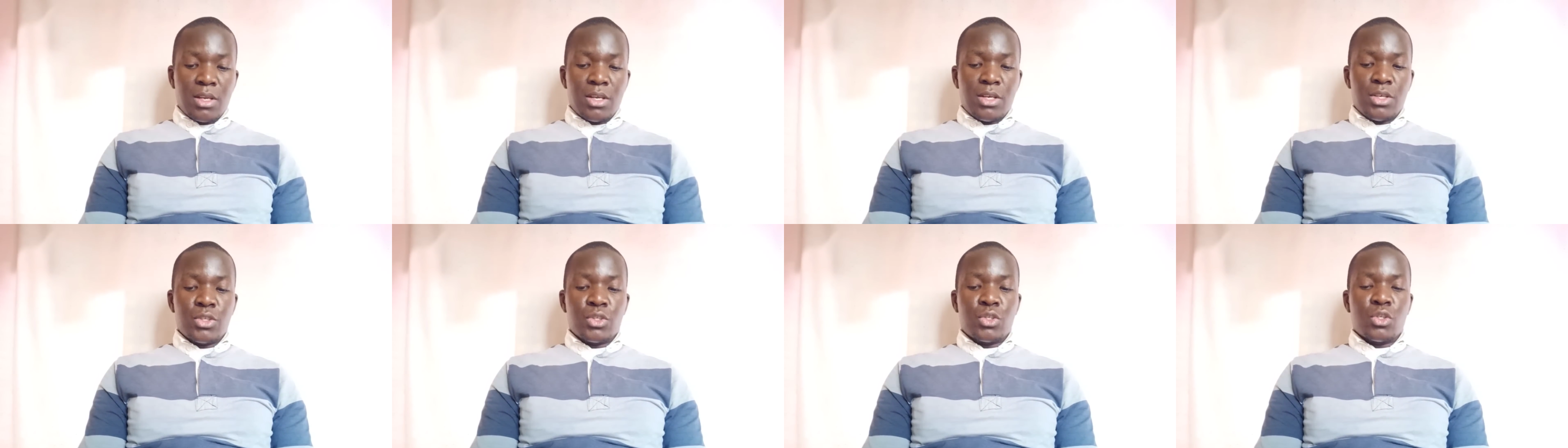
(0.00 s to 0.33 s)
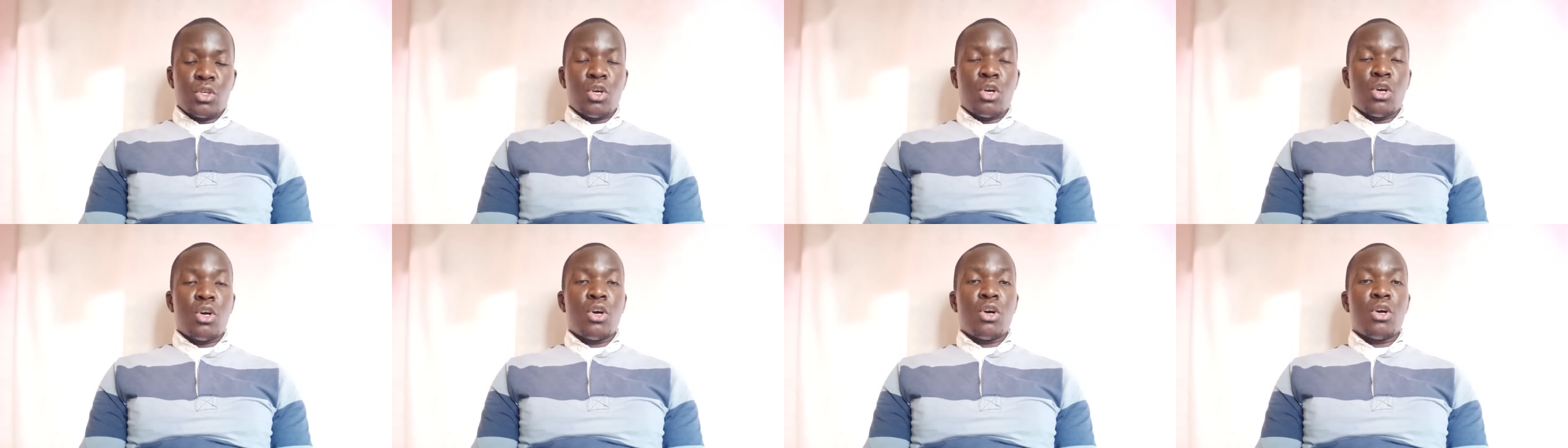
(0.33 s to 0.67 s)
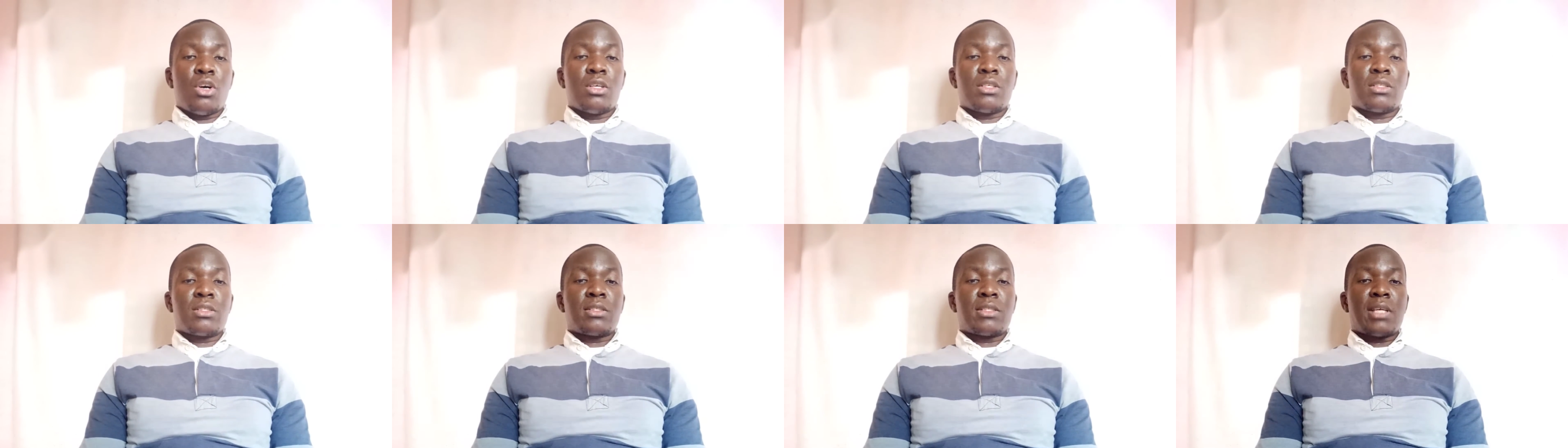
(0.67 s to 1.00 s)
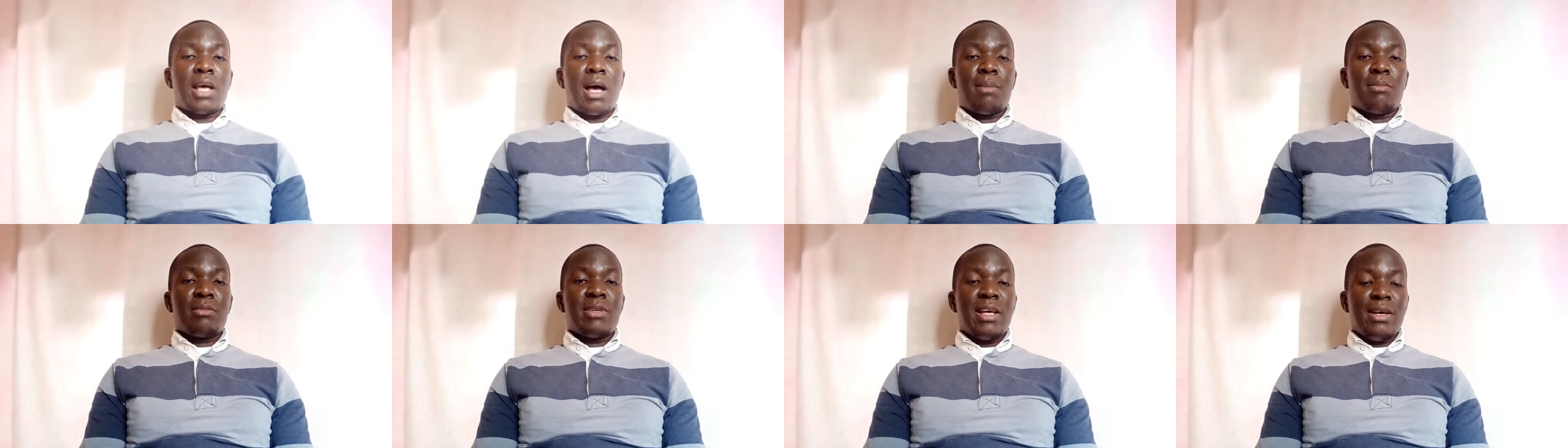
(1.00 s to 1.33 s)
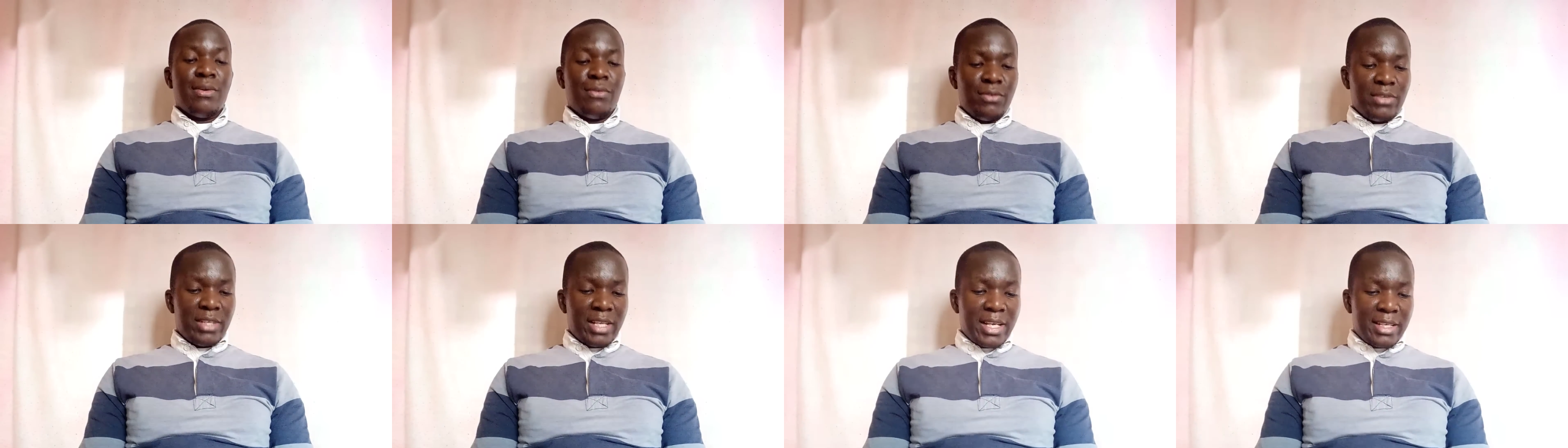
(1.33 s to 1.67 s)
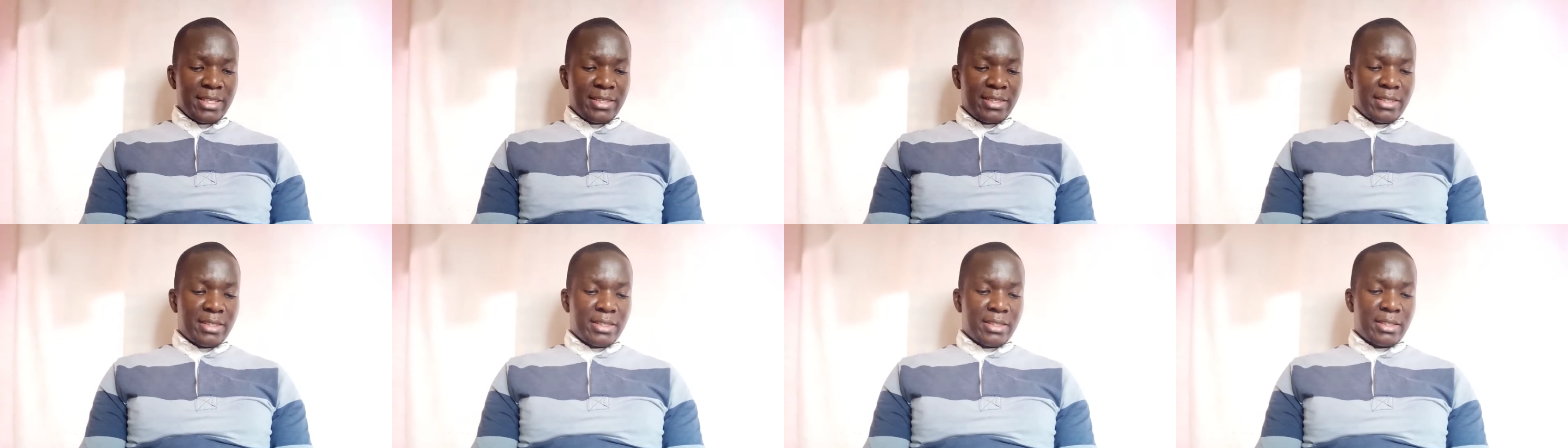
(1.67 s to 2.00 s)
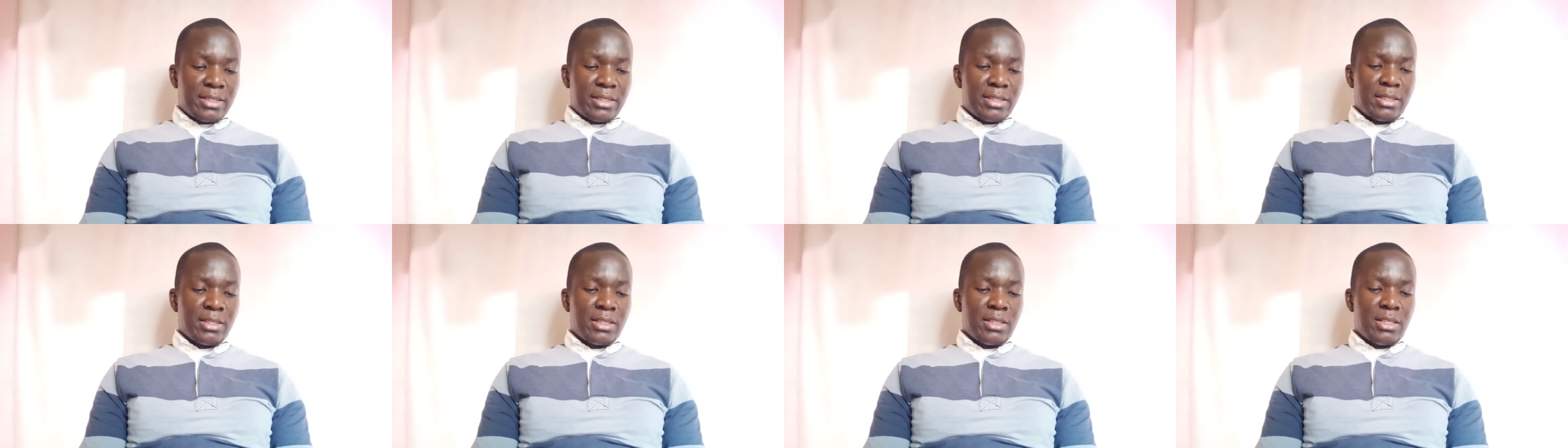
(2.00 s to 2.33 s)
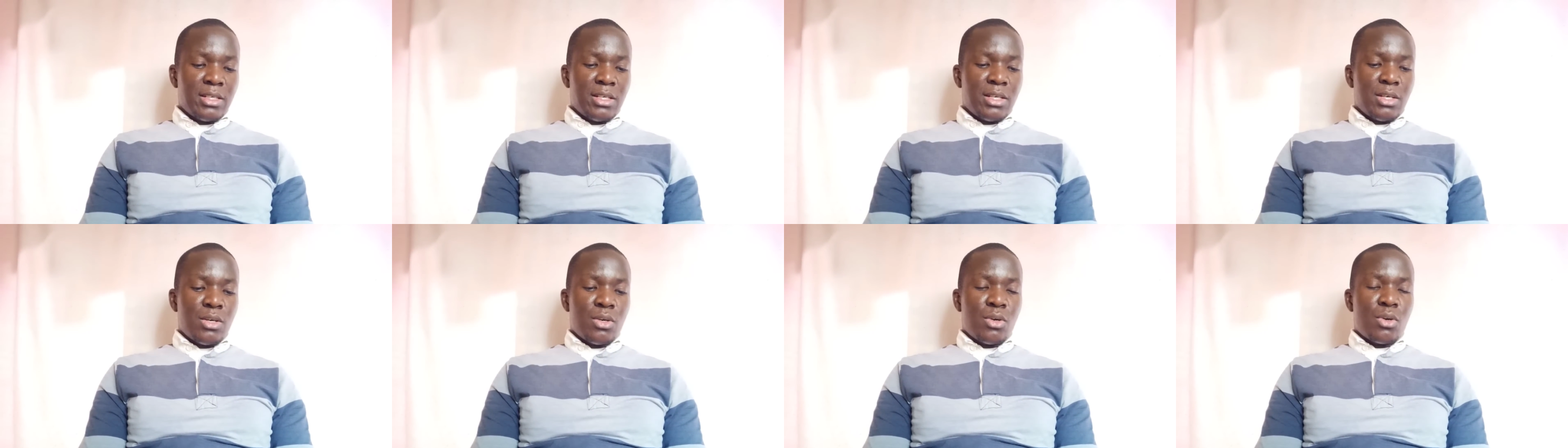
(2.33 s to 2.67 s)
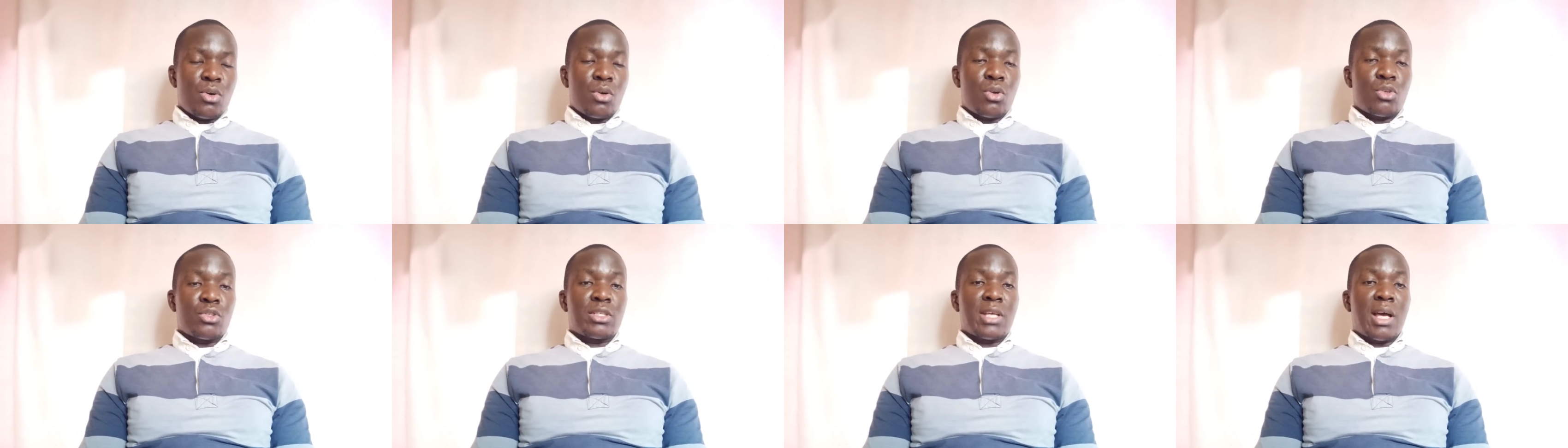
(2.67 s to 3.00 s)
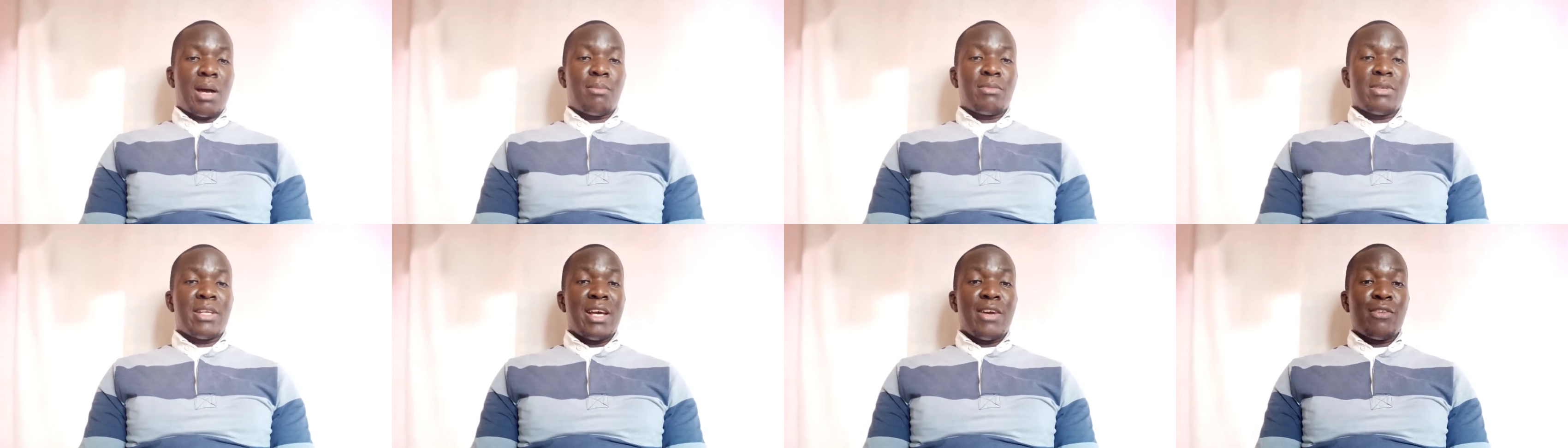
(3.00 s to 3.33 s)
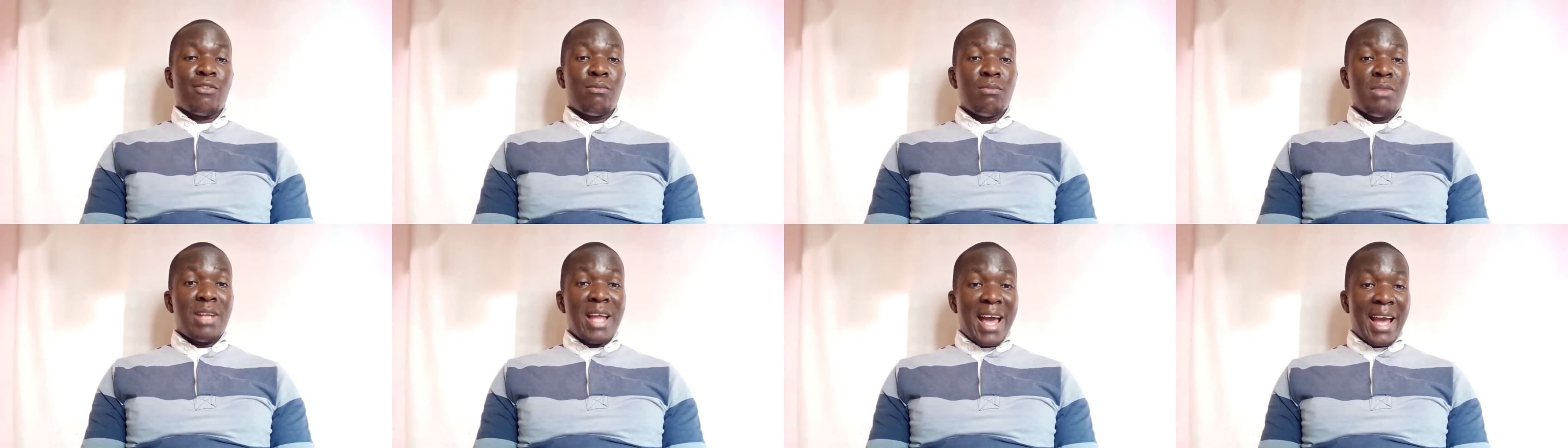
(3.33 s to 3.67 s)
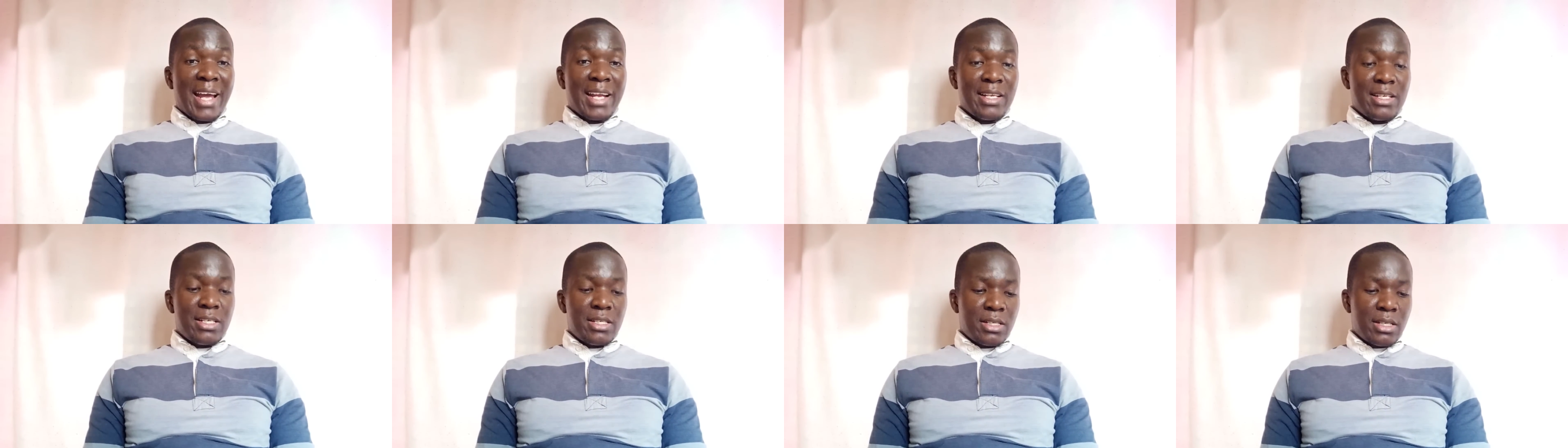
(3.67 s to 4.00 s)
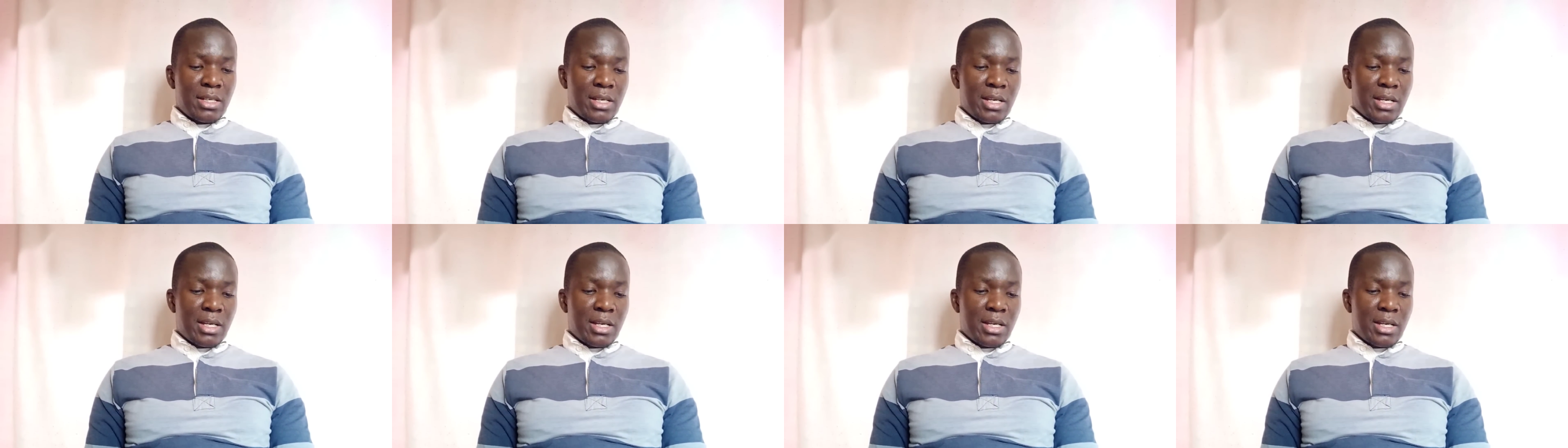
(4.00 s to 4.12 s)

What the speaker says: So some deafness or some deaf-blind